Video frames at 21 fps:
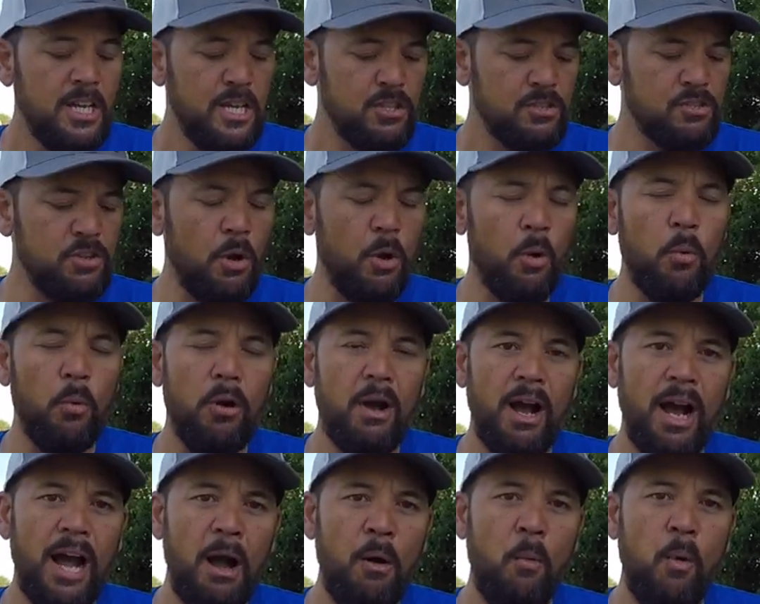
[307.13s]
So
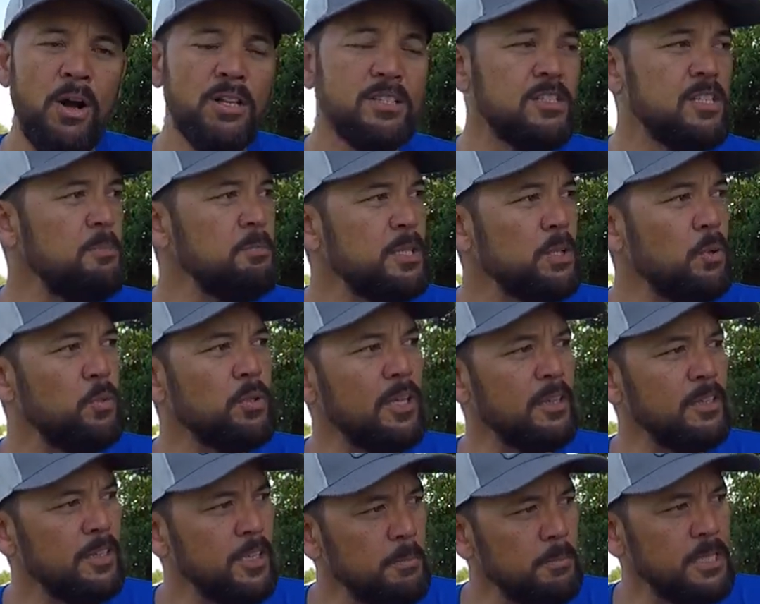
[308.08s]
I want something with a
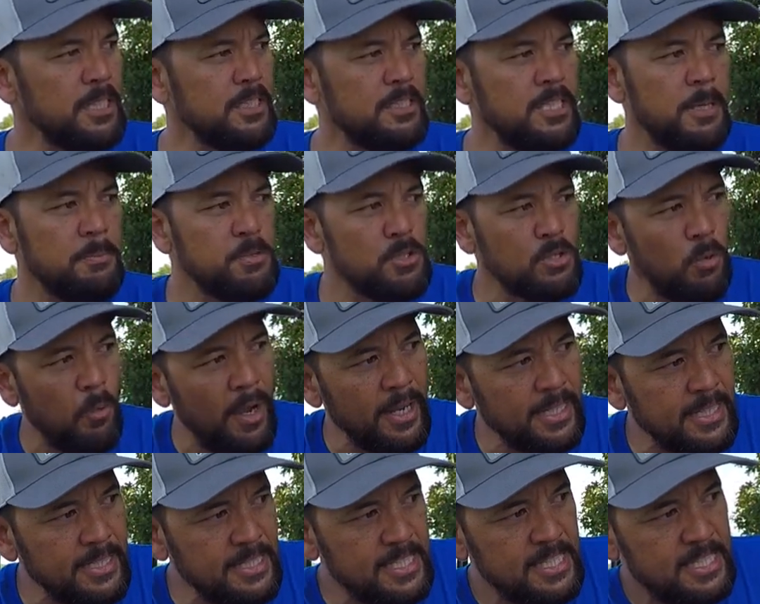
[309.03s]
little bit of tip so I
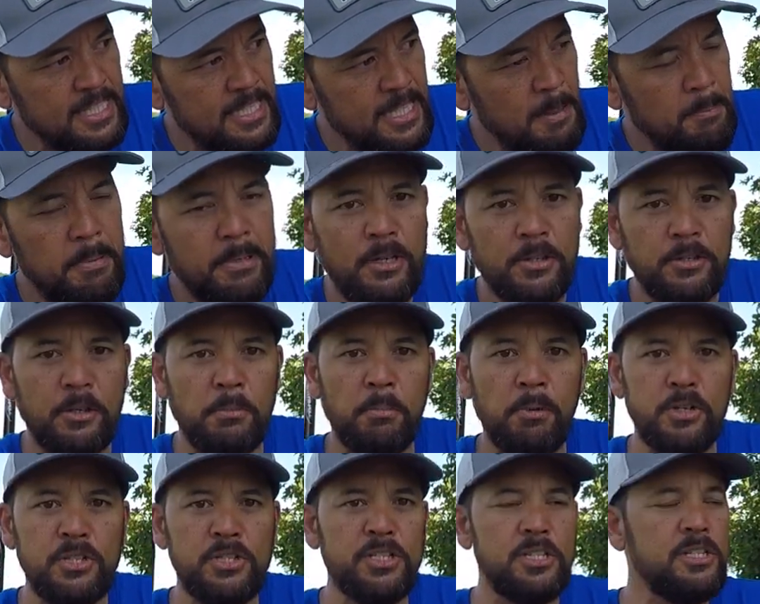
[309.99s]
can skip it under
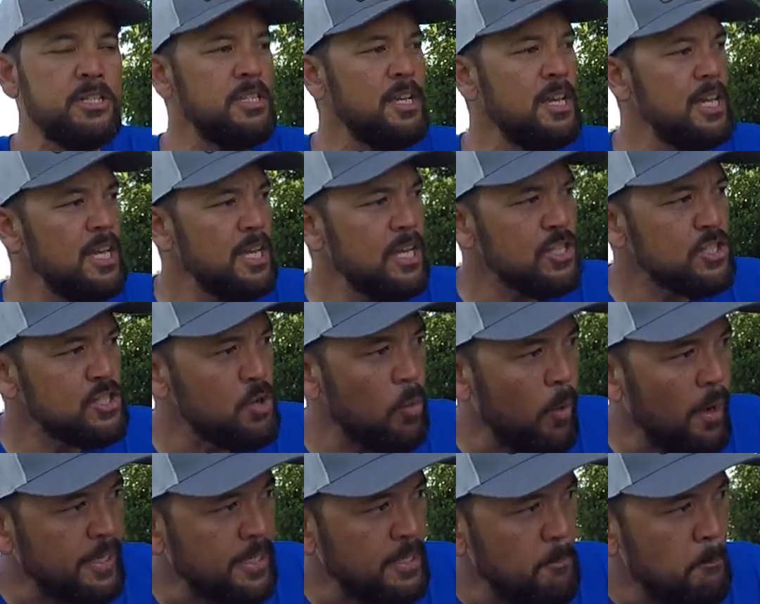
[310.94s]
bushes,
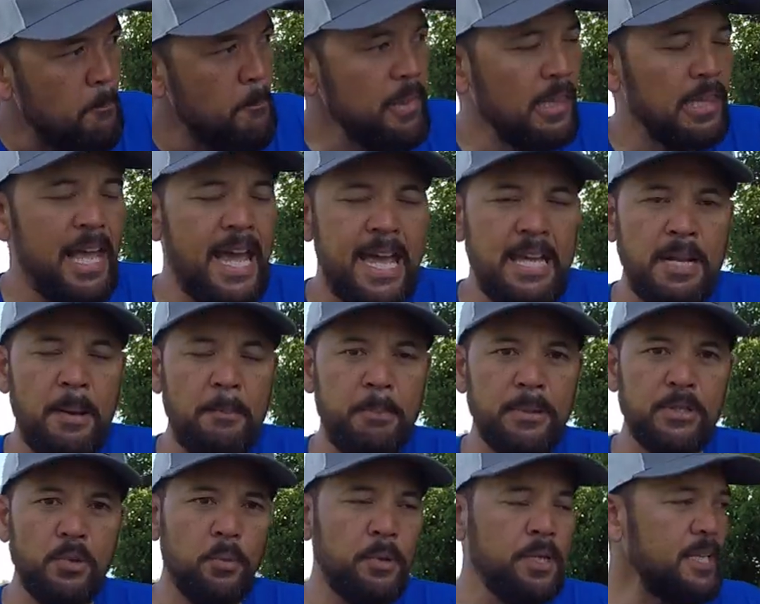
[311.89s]
so I can lay it up
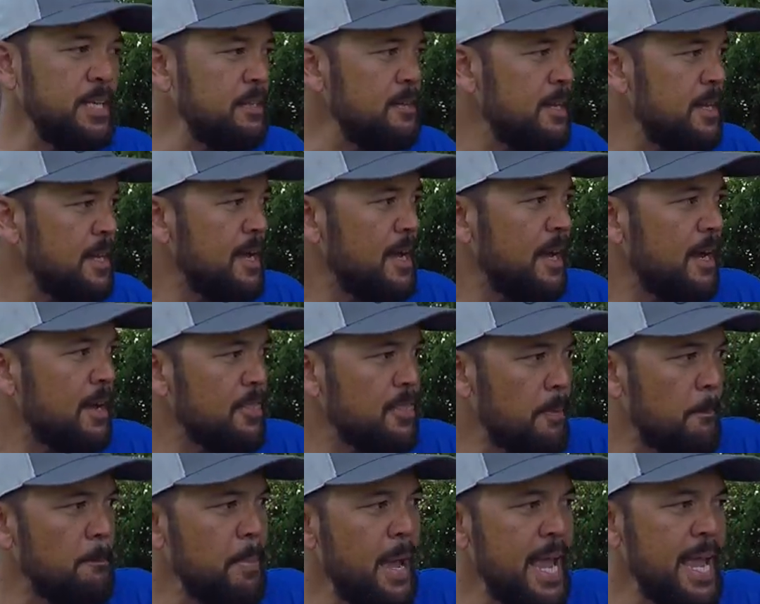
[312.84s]
between the
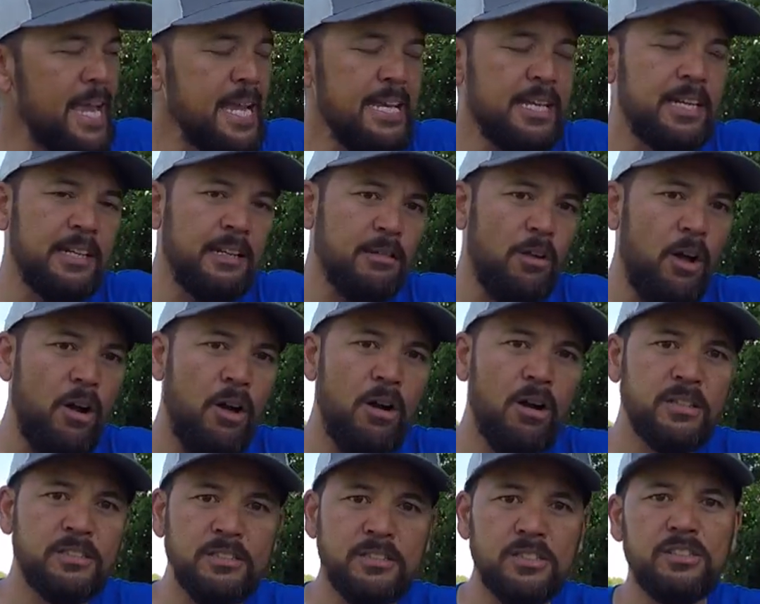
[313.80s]
bank and
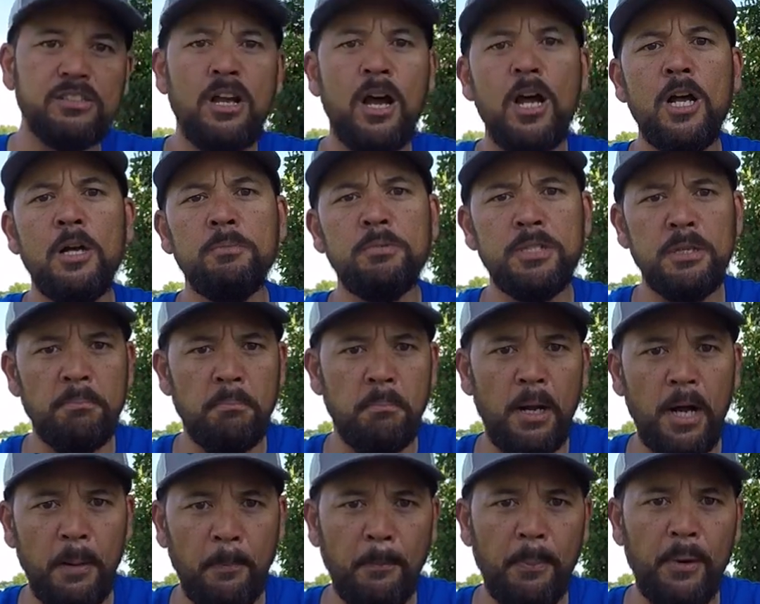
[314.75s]
logs and stumps and
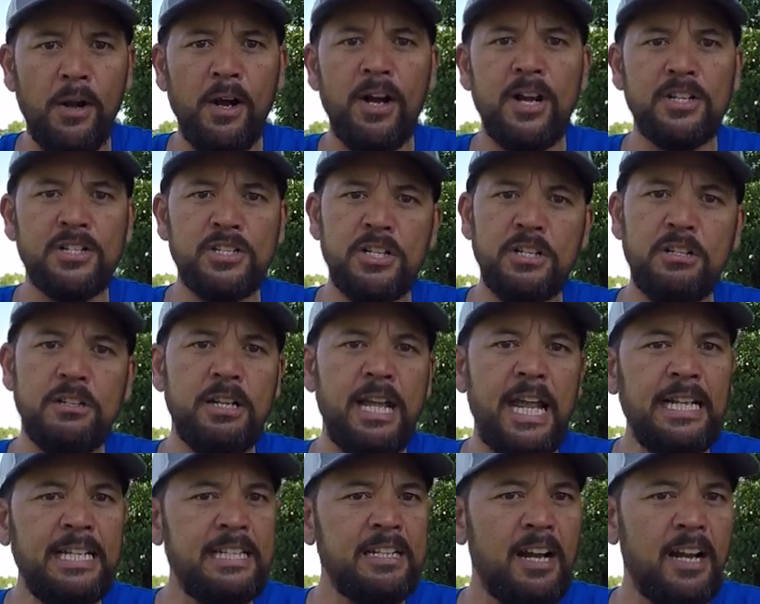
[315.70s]
buckbrush and
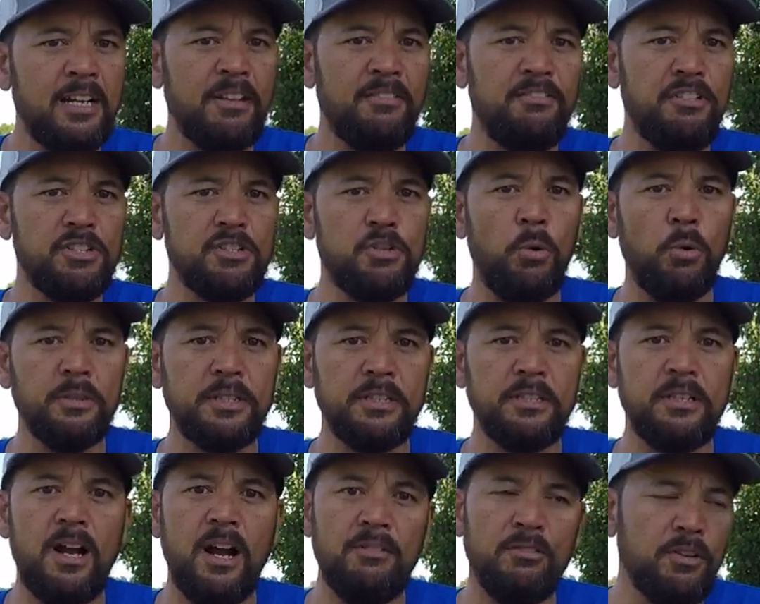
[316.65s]
any kind of fish holding
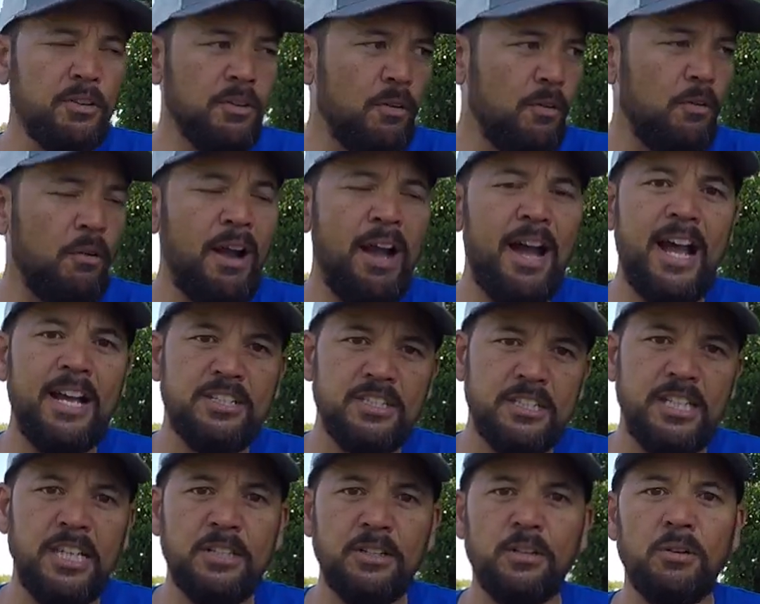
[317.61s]
cover, grass,
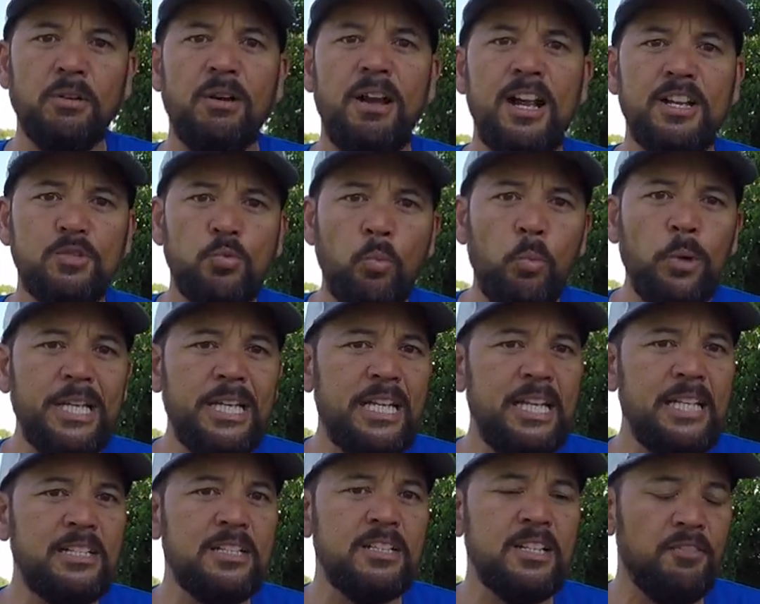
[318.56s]
gator grass,
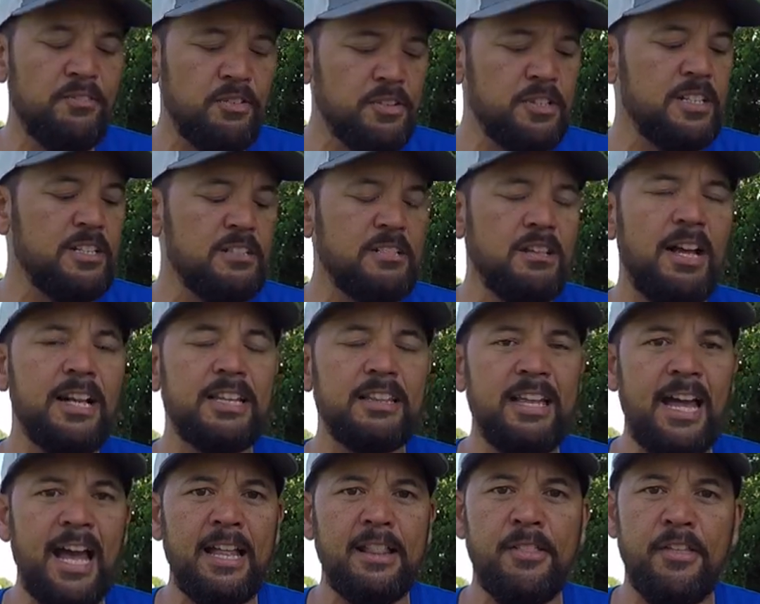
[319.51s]
weeds, and different things like
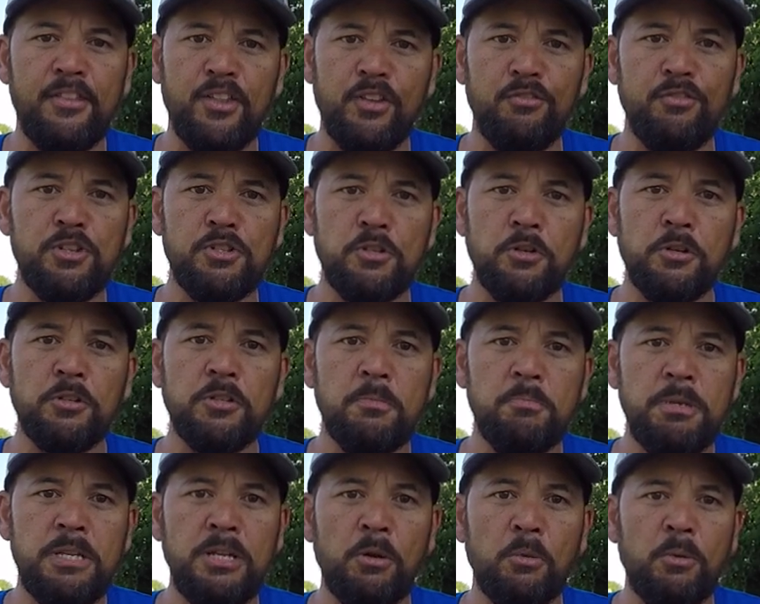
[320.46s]
that that the fish are going to
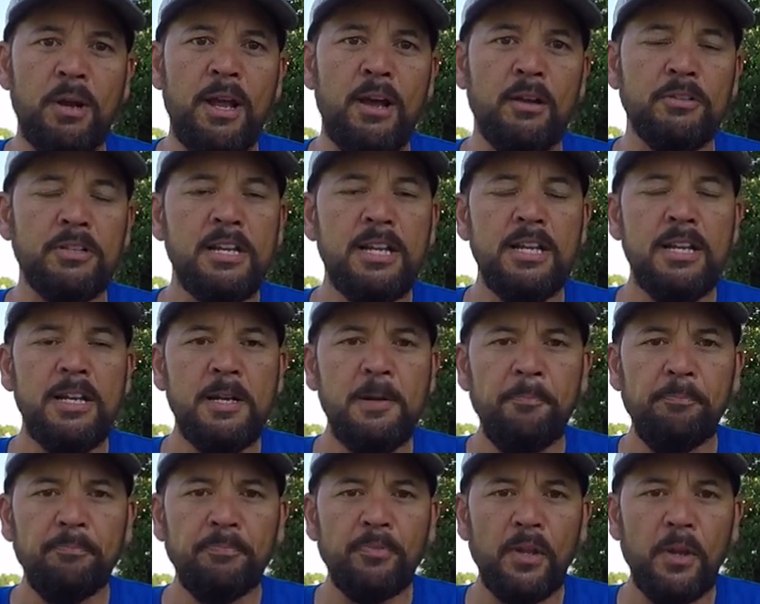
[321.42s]
be around
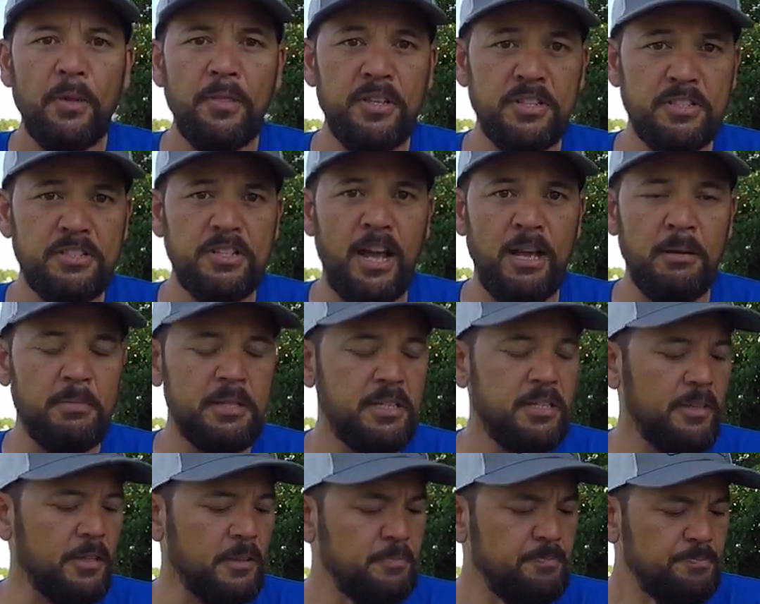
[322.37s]
this time of
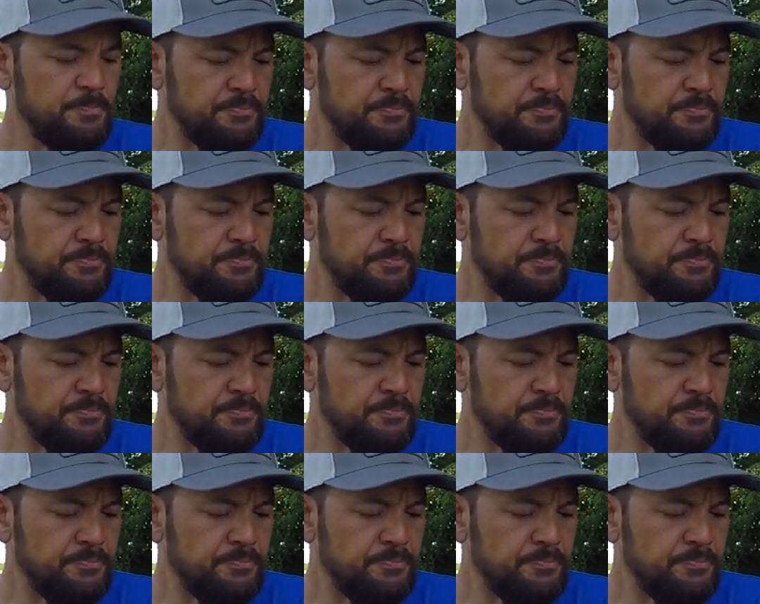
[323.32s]
year.